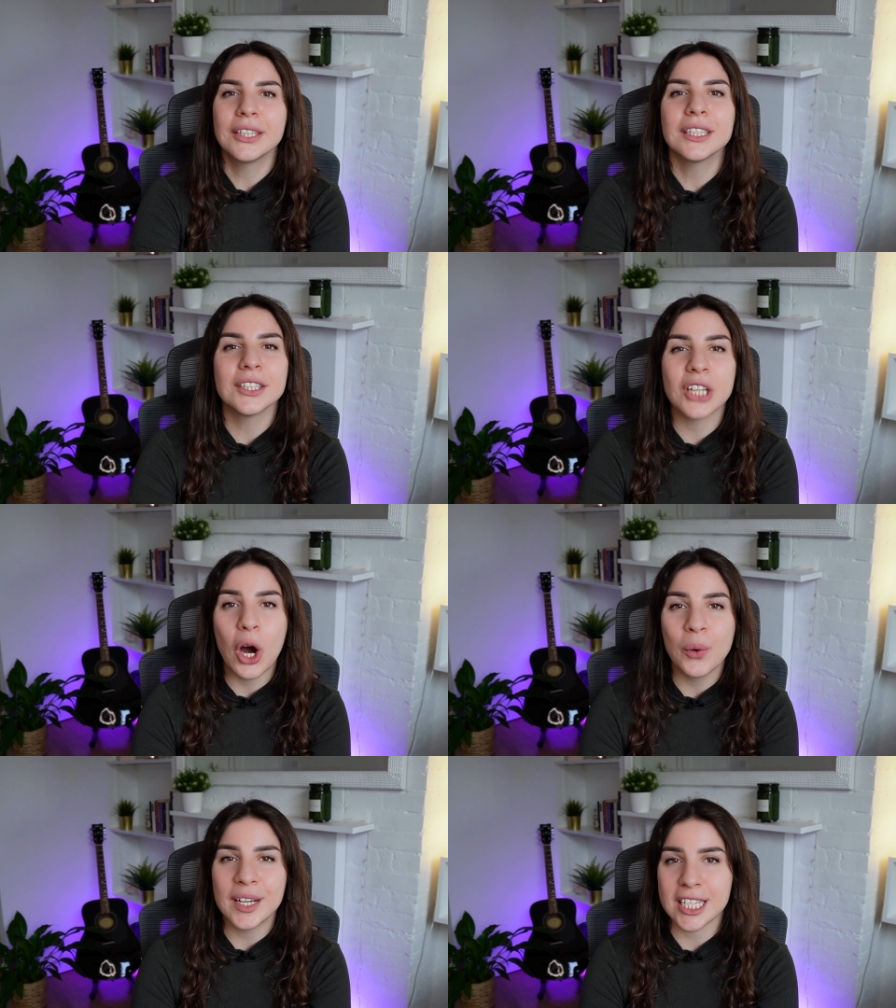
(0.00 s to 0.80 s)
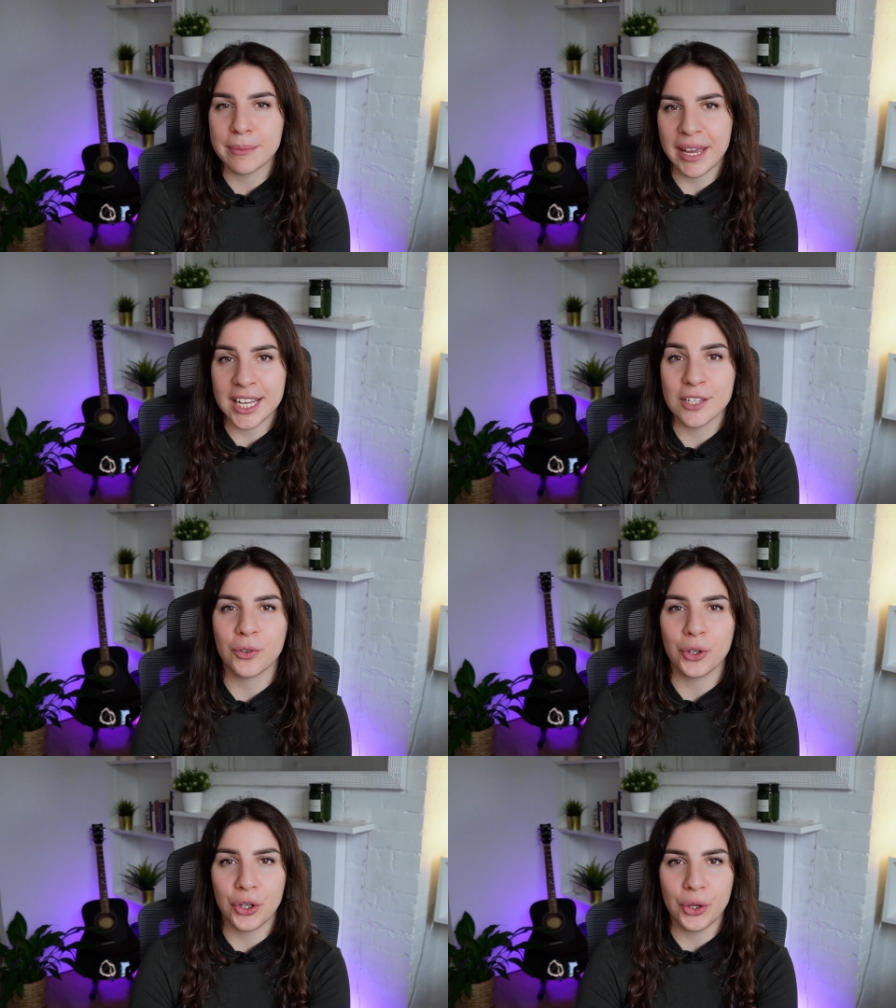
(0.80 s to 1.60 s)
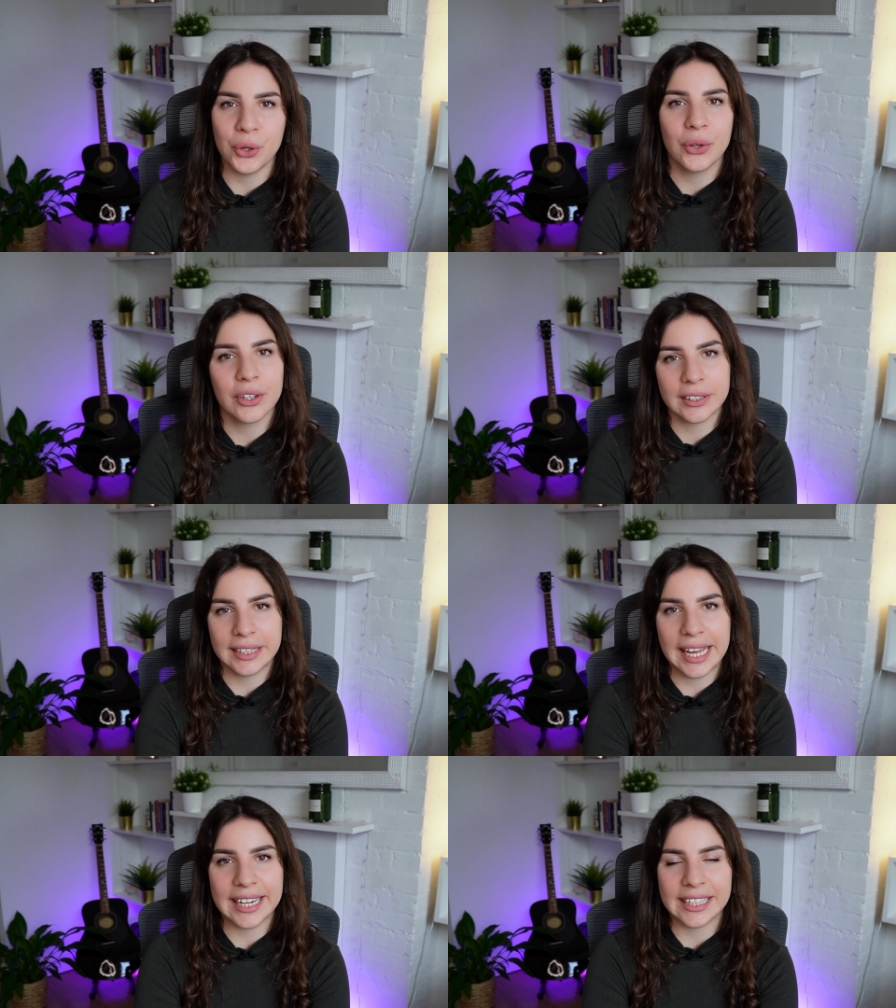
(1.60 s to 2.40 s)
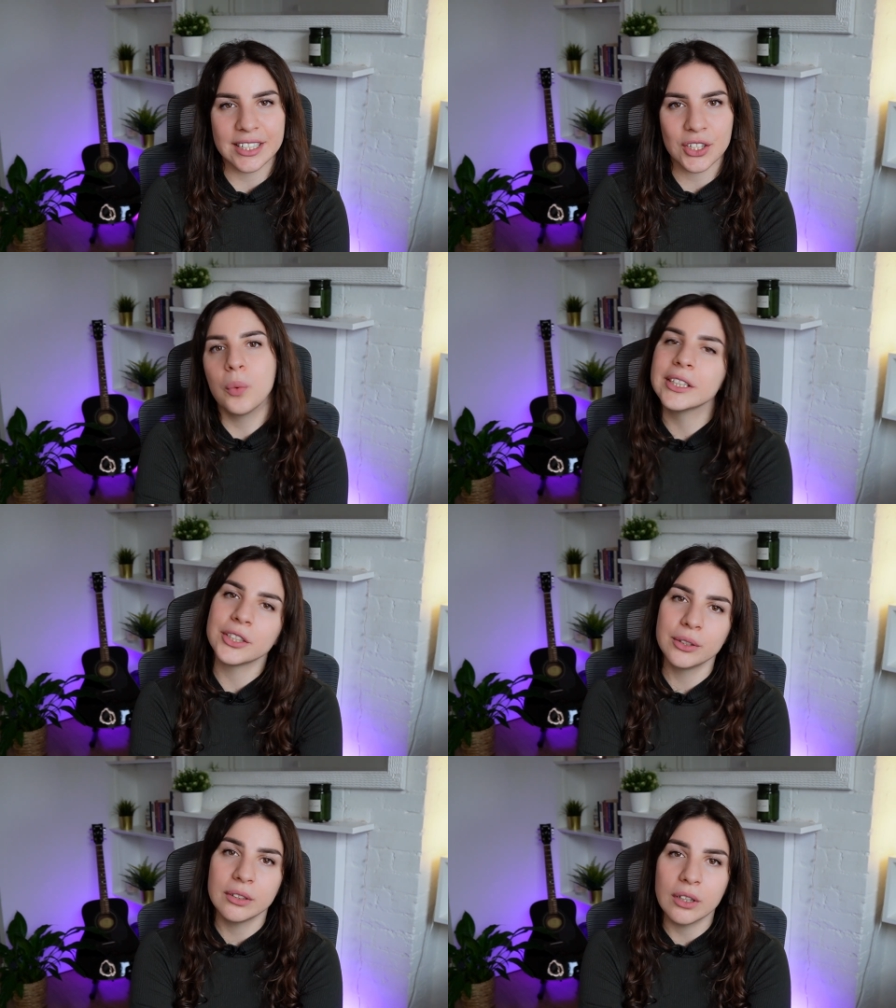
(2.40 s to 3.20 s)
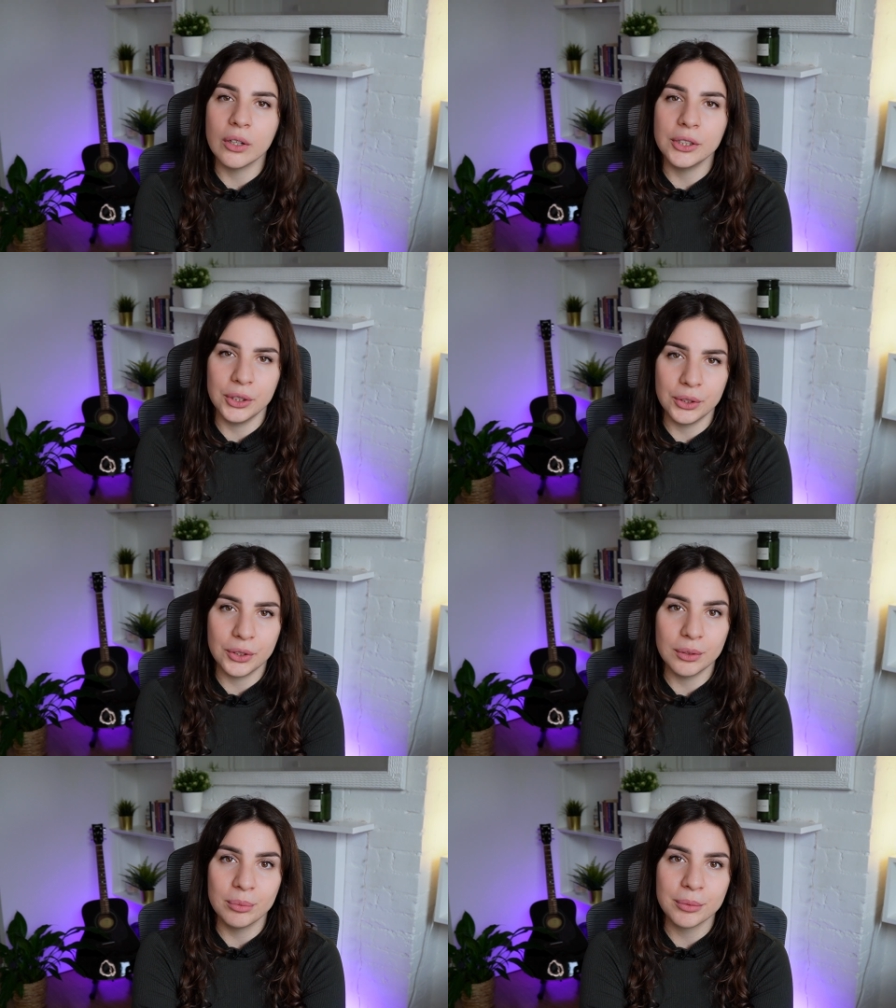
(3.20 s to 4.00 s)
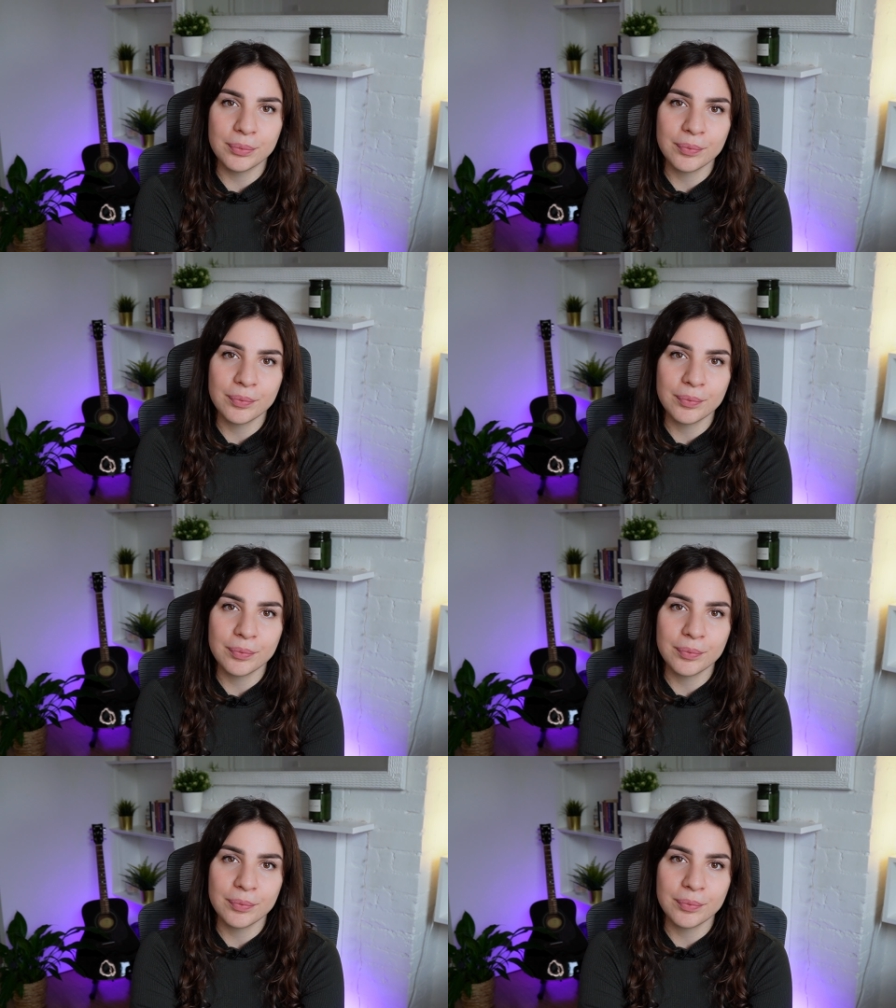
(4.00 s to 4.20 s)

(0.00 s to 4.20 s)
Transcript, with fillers: there is always space for new creators who want to grow in YouTube.